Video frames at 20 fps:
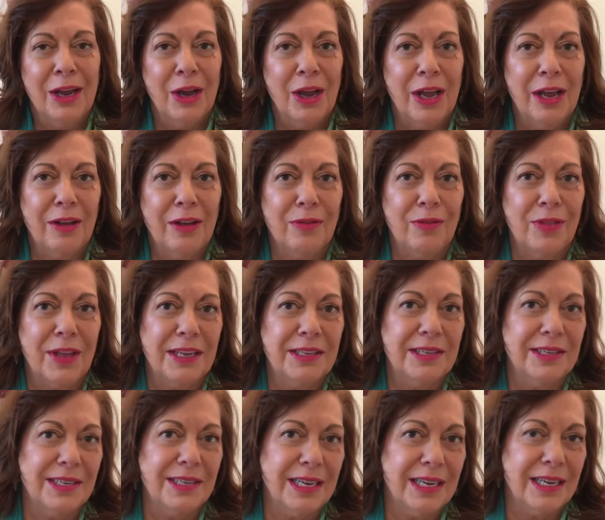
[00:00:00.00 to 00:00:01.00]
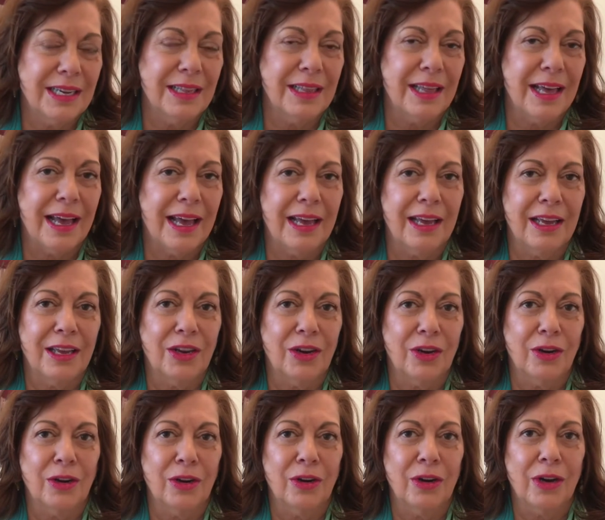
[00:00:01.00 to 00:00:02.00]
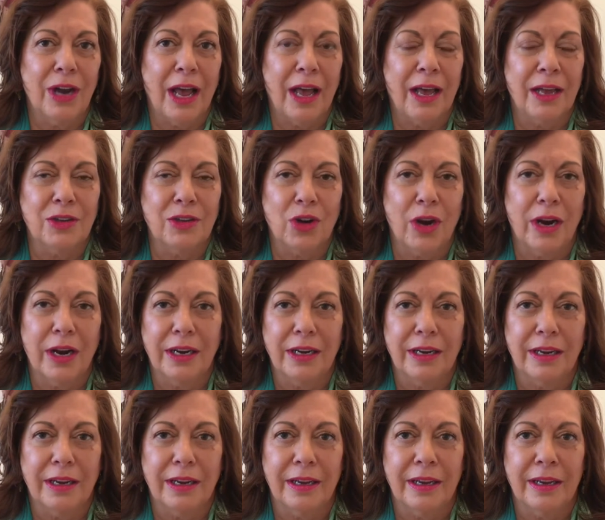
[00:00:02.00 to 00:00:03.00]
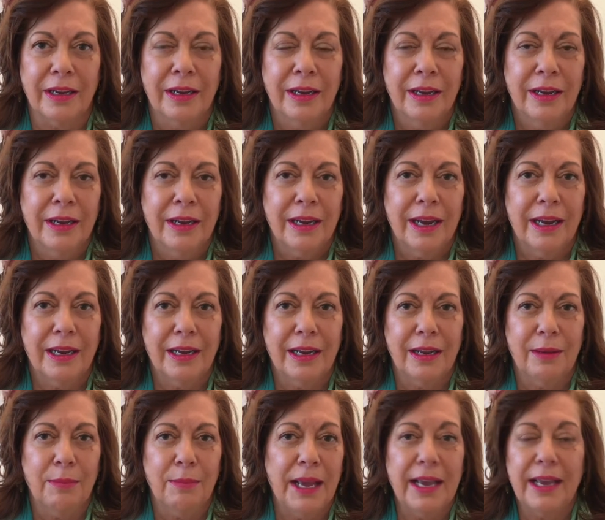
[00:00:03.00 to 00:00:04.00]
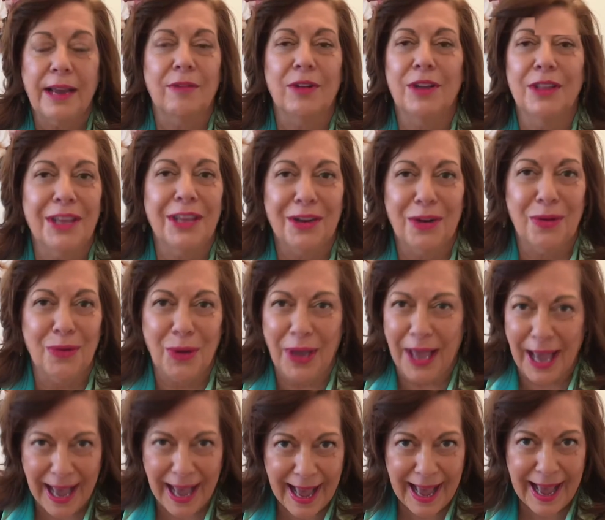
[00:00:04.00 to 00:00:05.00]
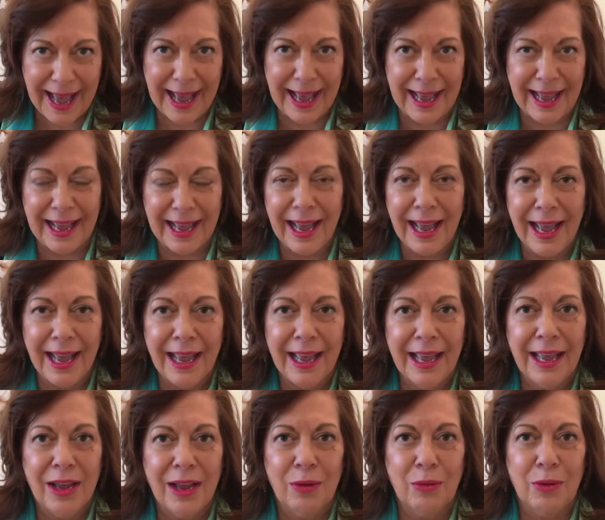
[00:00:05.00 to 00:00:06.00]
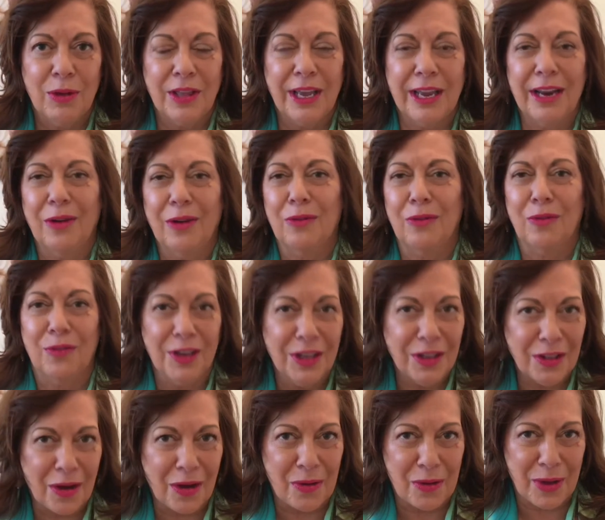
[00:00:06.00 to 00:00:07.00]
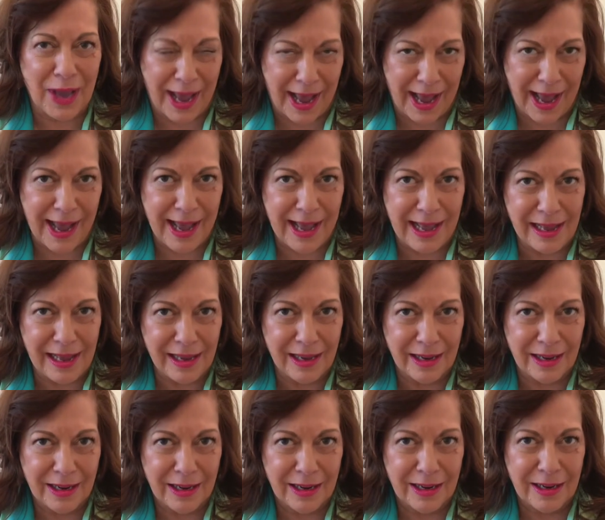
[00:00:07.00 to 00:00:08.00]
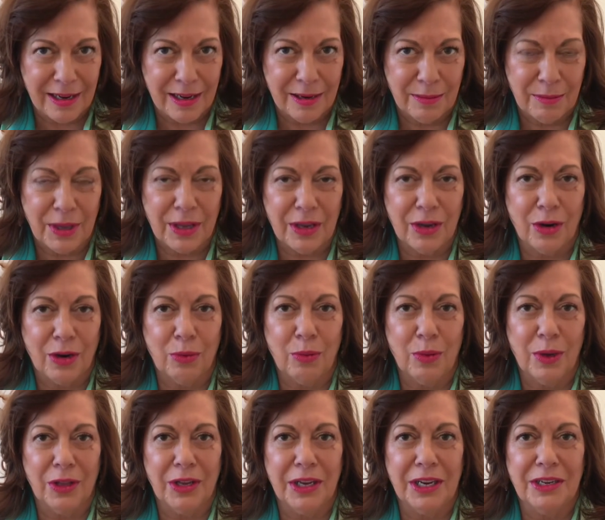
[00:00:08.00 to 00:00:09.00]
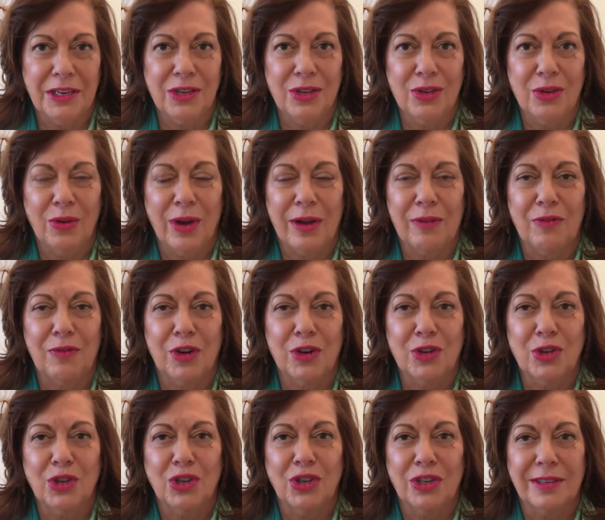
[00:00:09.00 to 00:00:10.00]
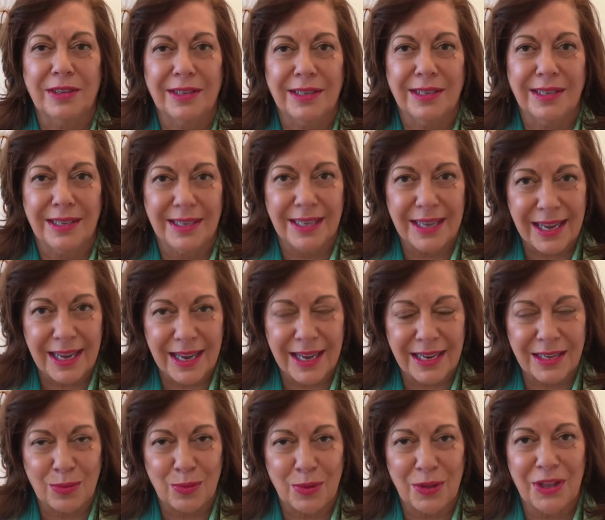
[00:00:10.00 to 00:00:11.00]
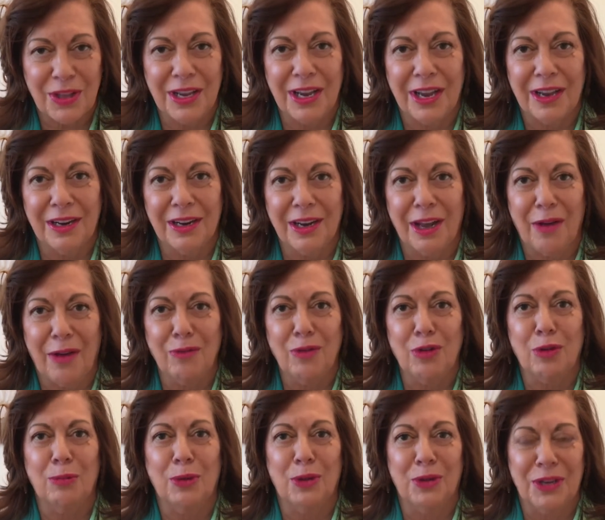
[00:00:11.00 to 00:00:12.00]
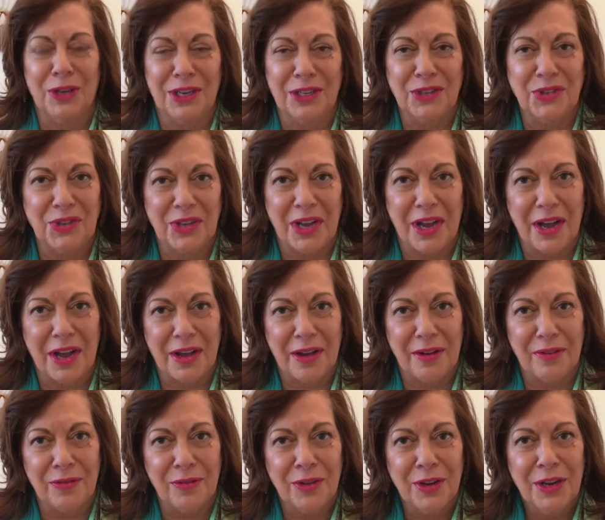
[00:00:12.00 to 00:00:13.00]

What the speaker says: if they see that you're not trying to kind of make everything okay when they don't feel okay, but you're willing to at first just sit with the uncomfortableness of